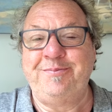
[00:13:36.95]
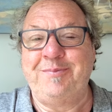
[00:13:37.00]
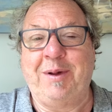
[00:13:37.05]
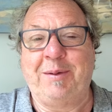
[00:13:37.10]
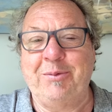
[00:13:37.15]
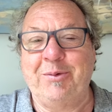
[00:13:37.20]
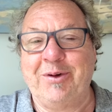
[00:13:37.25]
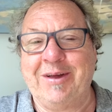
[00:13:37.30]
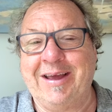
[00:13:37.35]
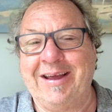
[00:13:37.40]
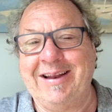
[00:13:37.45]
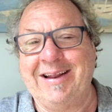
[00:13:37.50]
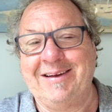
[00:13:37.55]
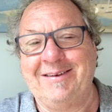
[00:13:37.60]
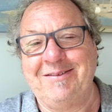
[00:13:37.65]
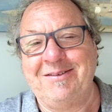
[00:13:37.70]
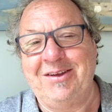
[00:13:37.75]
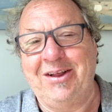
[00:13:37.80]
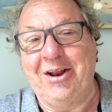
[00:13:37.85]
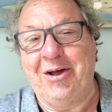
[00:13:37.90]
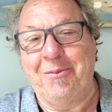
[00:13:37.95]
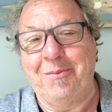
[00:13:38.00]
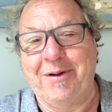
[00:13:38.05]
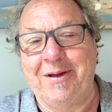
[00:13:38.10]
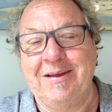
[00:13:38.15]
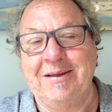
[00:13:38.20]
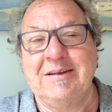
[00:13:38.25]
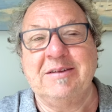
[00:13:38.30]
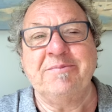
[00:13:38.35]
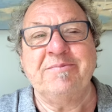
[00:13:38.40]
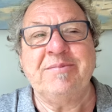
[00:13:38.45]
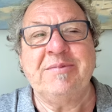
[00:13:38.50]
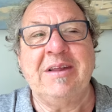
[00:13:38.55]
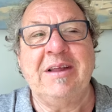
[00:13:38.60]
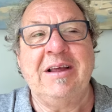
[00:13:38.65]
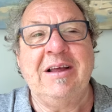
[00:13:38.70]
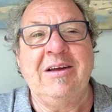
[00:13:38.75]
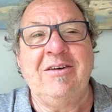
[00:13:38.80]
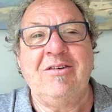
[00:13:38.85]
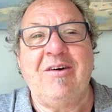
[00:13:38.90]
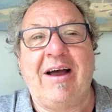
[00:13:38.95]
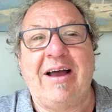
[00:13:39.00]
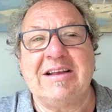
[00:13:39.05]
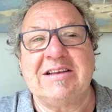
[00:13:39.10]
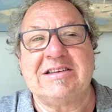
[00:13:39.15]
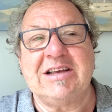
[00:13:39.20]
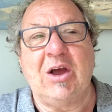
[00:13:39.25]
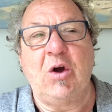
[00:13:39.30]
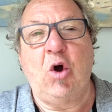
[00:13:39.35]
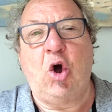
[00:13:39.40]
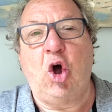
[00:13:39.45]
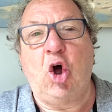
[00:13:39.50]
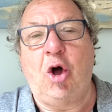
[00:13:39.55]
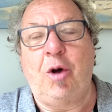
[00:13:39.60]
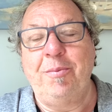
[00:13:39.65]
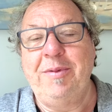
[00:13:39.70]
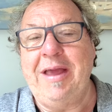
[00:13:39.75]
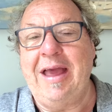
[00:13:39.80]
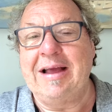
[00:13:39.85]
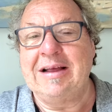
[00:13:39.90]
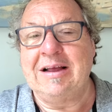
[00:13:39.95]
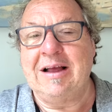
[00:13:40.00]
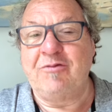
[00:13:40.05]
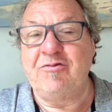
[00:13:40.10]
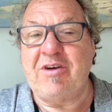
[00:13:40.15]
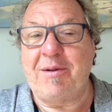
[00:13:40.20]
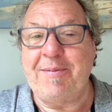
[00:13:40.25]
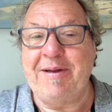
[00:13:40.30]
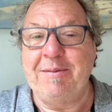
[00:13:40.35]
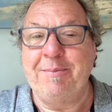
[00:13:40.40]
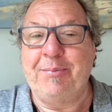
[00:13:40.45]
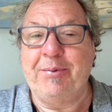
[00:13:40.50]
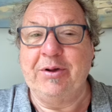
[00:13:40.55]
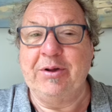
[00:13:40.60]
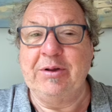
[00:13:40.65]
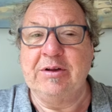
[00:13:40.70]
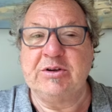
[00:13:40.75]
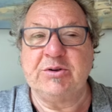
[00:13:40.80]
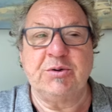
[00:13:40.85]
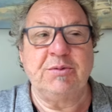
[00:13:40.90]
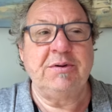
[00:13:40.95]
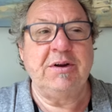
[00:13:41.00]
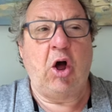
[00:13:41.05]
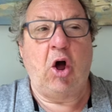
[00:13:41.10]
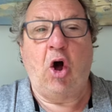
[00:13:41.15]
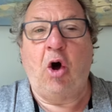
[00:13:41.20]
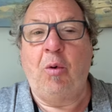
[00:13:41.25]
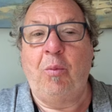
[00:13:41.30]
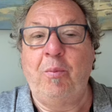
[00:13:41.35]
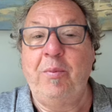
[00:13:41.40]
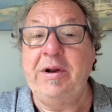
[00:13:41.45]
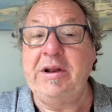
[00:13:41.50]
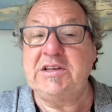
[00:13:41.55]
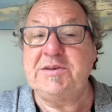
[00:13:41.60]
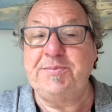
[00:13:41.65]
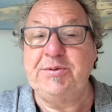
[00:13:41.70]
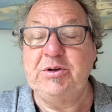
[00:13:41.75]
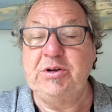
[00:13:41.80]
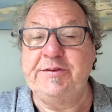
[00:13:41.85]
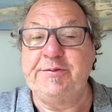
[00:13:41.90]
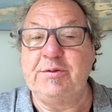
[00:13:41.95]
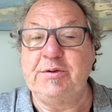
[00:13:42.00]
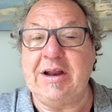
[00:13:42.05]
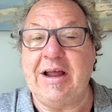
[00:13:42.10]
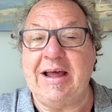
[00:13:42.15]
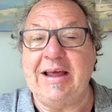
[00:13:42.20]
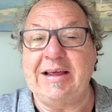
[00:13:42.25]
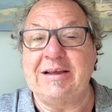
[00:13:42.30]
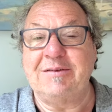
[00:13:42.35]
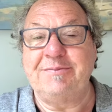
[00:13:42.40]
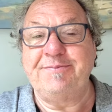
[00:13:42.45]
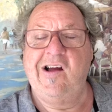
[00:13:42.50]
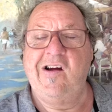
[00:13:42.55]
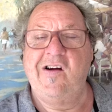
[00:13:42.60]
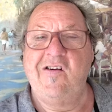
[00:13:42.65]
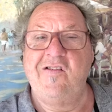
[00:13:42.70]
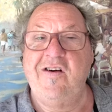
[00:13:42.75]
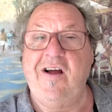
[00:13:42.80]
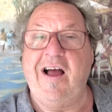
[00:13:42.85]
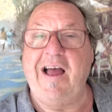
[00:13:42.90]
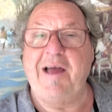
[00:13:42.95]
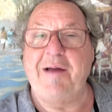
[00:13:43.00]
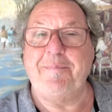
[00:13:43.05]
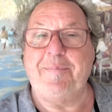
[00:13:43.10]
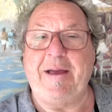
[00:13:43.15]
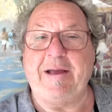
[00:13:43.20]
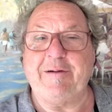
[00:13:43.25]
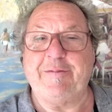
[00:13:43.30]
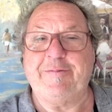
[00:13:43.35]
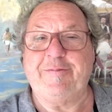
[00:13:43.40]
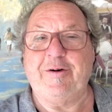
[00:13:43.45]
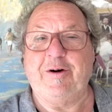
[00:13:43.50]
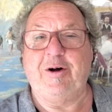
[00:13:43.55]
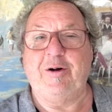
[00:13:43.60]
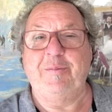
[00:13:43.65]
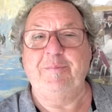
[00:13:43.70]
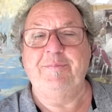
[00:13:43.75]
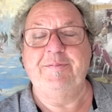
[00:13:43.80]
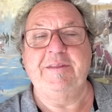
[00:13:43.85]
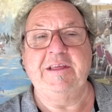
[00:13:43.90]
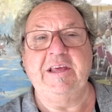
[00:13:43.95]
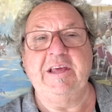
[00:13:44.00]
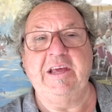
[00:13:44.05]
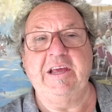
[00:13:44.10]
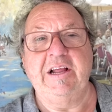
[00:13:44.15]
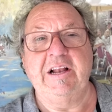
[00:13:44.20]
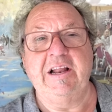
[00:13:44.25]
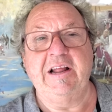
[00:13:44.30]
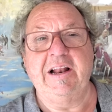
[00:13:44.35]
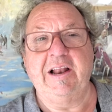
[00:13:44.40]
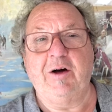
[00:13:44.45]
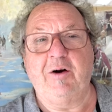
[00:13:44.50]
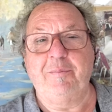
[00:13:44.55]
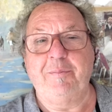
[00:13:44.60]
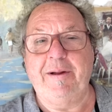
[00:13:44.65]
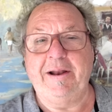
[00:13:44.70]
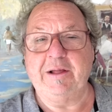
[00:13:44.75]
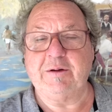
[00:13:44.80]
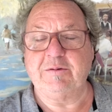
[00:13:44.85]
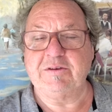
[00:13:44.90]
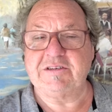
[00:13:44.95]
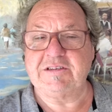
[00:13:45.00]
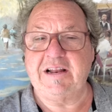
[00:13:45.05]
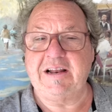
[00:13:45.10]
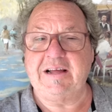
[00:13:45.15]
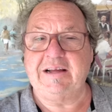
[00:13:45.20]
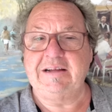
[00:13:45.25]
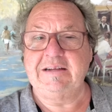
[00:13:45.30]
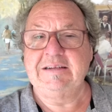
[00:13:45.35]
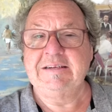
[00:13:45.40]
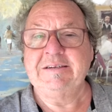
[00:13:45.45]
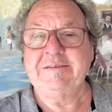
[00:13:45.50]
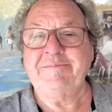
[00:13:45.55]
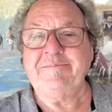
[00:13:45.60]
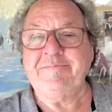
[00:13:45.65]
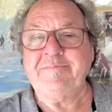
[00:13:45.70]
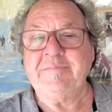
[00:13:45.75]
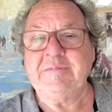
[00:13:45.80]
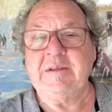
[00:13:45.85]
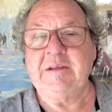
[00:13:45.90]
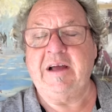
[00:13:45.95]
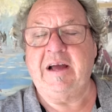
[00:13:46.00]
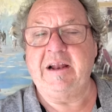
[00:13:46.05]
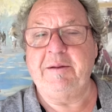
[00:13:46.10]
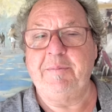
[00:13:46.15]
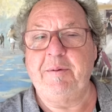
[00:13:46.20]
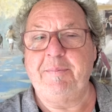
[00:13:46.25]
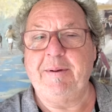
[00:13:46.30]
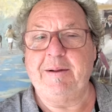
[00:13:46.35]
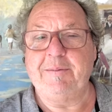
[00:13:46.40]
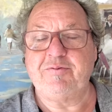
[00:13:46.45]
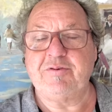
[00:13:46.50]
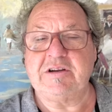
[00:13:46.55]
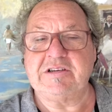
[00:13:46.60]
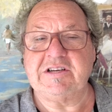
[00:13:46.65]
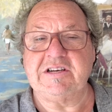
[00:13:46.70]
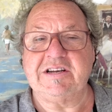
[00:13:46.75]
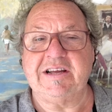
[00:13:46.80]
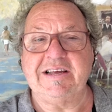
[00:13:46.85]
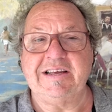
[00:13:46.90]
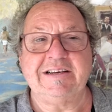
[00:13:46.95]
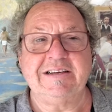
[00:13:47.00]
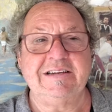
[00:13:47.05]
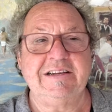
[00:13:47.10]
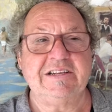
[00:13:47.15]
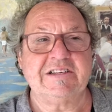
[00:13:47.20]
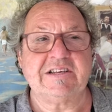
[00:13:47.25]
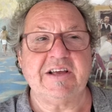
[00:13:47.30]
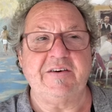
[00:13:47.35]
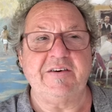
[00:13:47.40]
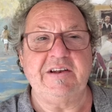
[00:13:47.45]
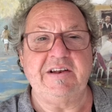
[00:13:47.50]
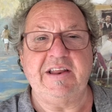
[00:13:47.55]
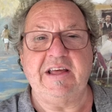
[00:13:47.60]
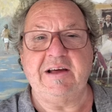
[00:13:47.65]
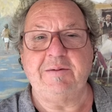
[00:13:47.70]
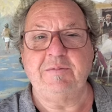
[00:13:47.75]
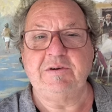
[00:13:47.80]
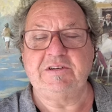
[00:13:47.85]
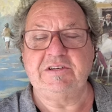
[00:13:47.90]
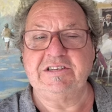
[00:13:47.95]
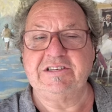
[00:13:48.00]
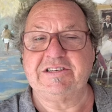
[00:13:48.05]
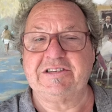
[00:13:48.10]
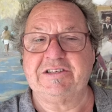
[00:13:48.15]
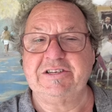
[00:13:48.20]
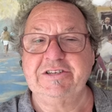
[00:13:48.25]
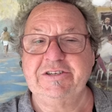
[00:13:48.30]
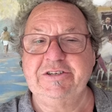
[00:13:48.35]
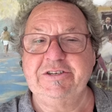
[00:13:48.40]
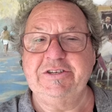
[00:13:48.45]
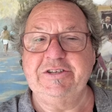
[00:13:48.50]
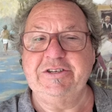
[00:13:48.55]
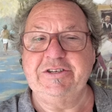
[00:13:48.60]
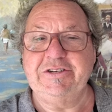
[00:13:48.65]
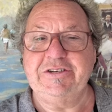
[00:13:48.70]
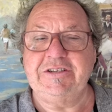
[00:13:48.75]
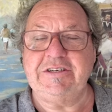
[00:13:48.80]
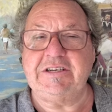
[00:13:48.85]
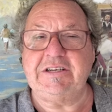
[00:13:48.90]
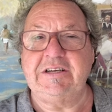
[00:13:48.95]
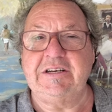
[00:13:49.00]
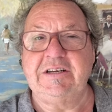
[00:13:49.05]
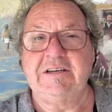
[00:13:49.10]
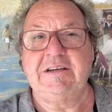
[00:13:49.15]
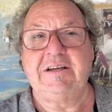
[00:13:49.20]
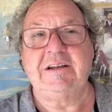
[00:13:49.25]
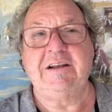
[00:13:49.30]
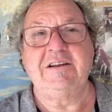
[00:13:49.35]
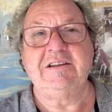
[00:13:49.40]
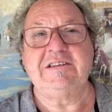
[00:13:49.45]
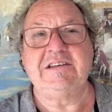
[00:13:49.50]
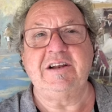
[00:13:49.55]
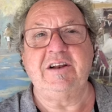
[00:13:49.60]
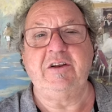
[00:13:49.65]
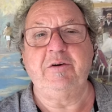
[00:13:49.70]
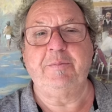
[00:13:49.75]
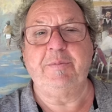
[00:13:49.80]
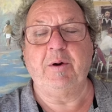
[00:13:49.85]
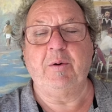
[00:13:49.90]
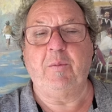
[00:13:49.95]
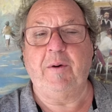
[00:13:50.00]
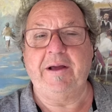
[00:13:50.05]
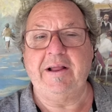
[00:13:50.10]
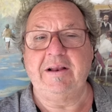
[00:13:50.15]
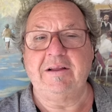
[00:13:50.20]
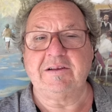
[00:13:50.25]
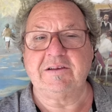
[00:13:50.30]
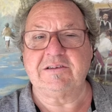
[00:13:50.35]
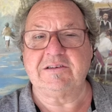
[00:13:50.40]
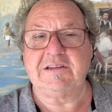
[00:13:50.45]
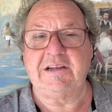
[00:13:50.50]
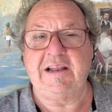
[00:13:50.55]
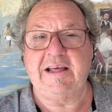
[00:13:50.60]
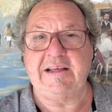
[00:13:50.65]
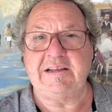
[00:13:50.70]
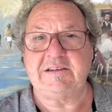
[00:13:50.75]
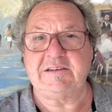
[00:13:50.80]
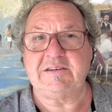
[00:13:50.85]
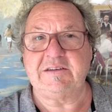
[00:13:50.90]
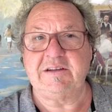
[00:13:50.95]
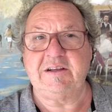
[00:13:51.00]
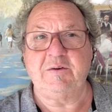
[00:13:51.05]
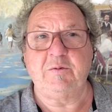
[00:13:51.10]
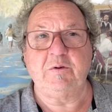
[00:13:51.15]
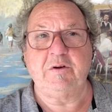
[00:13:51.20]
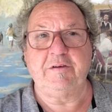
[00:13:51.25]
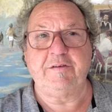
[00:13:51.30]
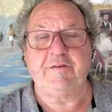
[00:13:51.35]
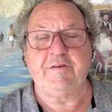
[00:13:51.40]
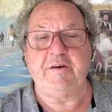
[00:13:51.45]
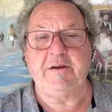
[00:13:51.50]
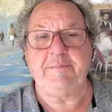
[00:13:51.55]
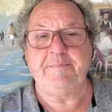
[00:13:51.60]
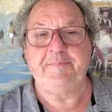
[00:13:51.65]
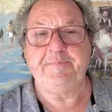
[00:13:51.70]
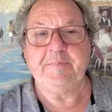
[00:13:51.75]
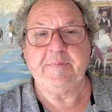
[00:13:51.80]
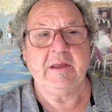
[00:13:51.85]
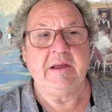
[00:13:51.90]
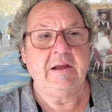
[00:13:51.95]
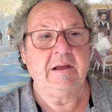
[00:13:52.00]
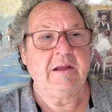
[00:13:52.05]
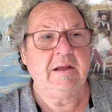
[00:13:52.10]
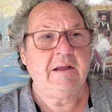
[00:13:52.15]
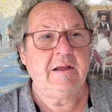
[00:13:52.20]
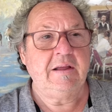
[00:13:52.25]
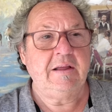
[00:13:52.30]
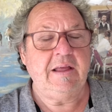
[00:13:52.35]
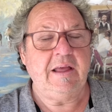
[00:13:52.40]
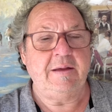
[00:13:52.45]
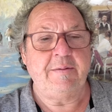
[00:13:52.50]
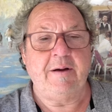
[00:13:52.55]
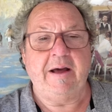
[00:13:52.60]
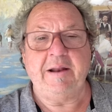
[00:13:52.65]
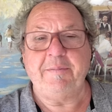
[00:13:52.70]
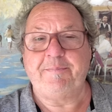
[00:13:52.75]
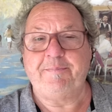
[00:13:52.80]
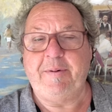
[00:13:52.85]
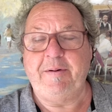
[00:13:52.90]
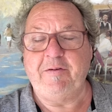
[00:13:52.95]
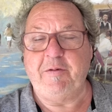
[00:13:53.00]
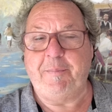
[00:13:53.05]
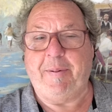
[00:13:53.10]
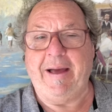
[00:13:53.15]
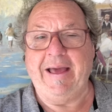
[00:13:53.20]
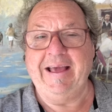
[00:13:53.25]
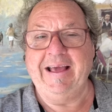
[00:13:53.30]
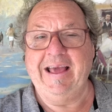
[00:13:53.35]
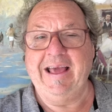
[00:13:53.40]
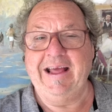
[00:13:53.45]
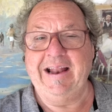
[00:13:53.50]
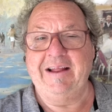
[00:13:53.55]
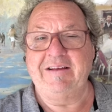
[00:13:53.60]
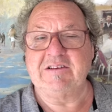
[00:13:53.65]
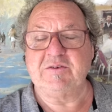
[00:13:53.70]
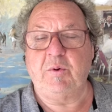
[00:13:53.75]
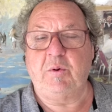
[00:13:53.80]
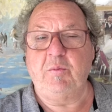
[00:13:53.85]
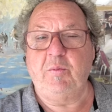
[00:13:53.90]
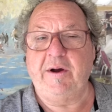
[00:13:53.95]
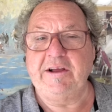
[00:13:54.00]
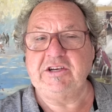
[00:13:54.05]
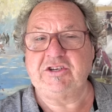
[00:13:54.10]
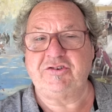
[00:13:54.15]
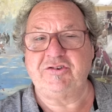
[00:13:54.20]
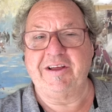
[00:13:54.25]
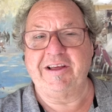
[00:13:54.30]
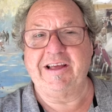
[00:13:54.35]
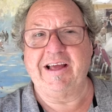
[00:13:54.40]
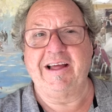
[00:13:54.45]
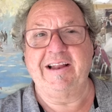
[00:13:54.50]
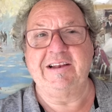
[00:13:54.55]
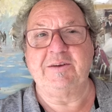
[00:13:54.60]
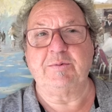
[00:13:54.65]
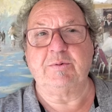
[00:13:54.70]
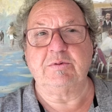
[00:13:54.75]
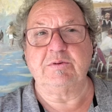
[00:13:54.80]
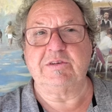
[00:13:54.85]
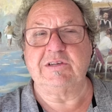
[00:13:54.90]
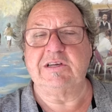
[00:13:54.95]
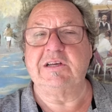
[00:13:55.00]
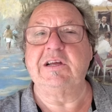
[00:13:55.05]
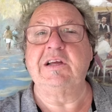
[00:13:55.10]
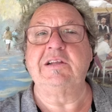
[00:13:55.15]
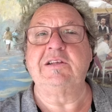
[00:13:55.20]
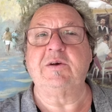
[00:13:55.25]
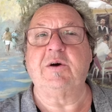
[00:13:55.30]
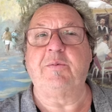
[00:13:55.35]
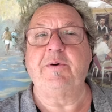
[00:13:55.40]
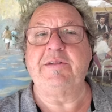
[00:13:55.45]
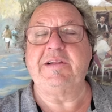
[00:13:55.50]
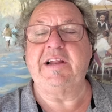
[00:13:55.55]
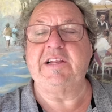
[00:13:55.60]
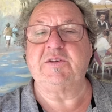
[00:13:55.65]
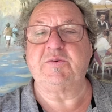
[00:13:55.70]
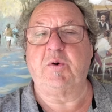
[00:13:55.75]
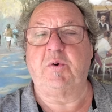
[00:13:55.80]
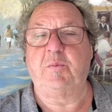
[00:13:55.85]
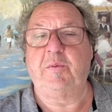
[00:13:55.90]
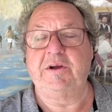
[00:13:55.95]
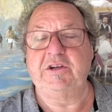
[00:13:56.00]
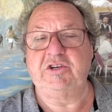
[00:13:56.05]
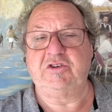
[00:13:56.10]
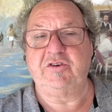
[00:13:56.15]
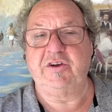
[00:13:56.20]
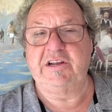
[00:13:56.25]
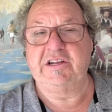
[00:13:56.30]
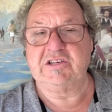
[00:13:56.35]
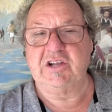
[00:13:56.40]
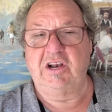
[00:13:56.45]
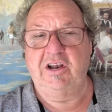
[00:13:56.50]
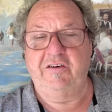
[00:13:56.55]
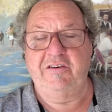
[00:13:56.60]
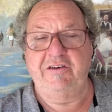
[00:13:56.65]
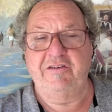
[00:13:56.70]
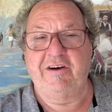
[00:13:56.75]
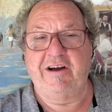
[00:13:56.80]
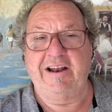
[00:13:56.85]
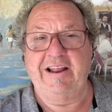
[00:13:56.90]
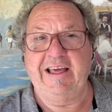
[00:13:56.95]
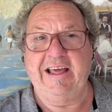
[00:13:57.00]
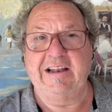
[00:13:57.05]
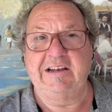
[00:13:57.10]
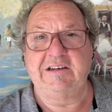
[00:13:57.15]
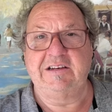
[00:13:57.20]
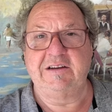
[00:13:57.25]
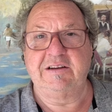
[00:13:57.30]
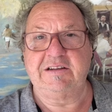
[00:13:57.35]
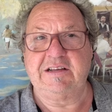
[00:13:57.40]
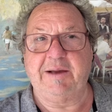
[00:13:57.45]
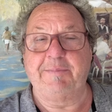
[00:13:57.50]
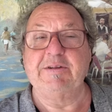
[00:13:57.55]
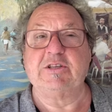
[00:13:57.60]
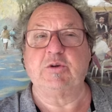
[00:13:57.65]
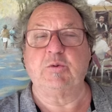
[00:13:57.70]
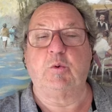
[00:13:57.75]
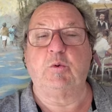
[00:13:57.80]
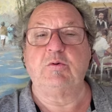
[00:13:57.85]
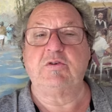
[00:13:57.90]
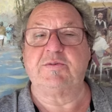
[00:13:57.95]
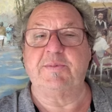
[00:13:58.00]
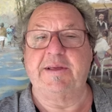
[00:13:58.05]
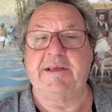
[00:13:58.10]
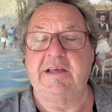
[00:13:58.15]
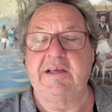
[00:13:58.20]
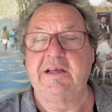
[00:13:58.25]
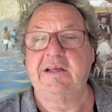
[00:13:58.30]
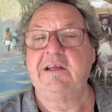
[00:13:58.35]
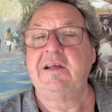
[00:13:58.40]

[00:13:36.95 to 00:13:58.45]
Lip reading: I'm not keyed up, you know what I mean? Right, so I'm rabbiting per usual. On with this beautiful day. Right, back from the little old medical centre. Had my blood pressure taken. It's going down, which is good. They said a little bit of weight loss, so that's all good for it. Yeah, I had a bit of a pain getting there. There's a one-way street going towards it. So I went down this one-way street. There's a lorry right at the end coming towards me.